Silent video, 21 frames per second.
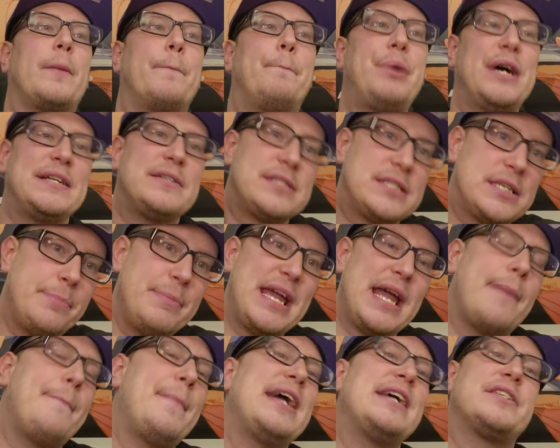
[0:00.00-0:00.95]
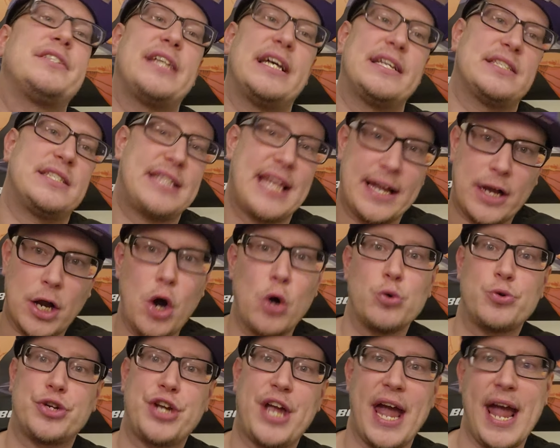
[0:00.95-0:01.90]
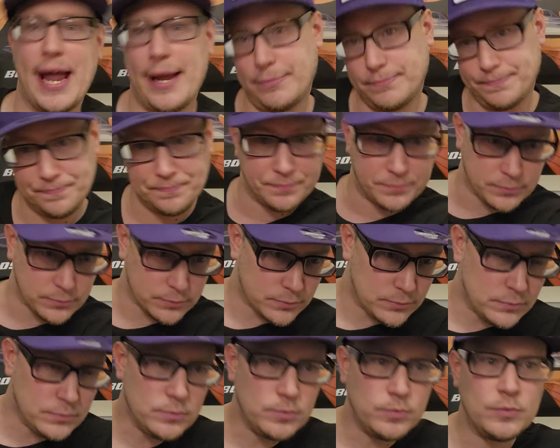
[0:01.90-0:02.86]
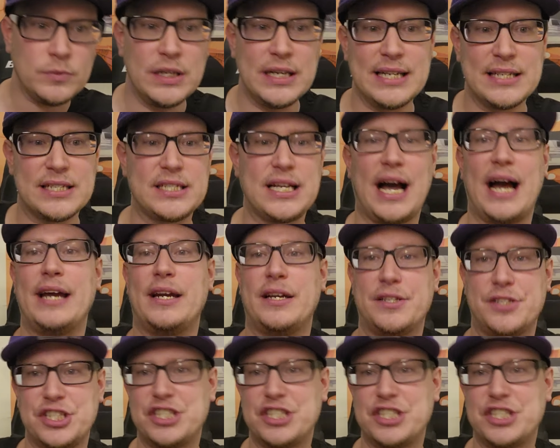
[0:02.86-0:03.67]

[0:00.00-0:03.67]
But to me, it makes sense that Coach K is kind of